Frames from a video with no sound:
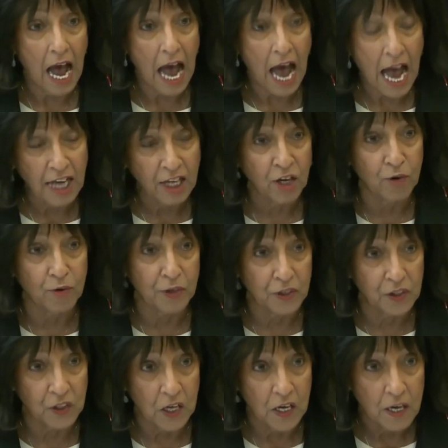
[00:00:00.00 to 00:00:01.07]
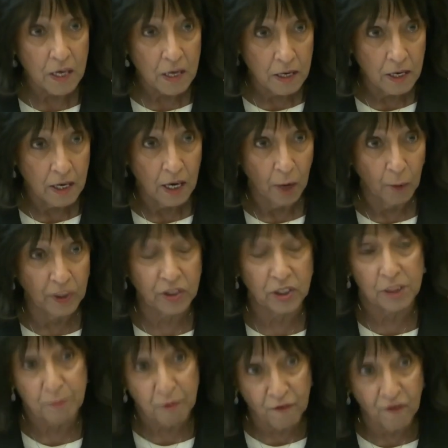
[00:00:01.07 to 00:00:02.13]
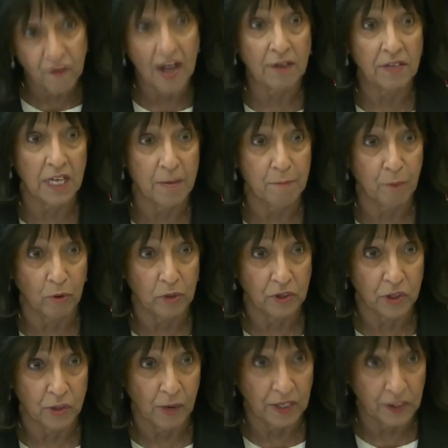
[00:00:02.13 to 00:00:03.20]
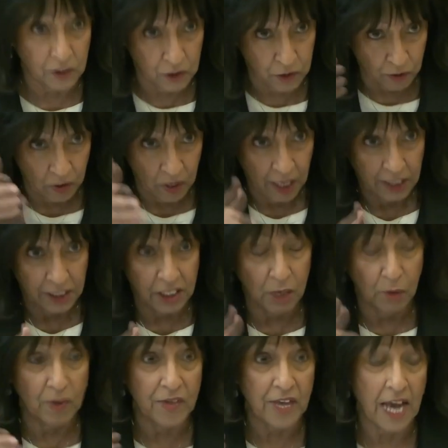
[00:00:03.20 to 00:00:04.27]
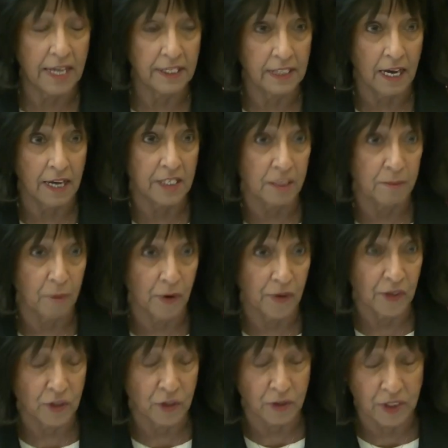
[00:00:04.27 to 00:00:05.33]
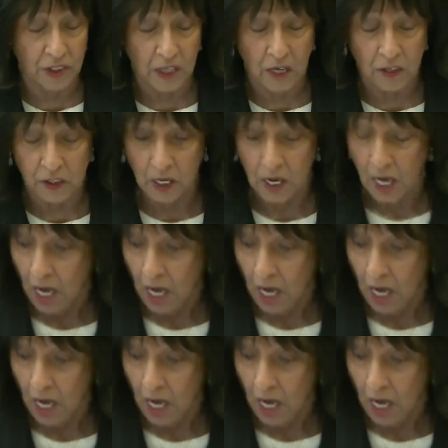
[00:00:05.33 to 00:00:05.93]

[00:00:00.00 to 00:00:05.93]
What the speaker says: accuracy, which is profoundly important to us to deal with the anxiety point that you discussed.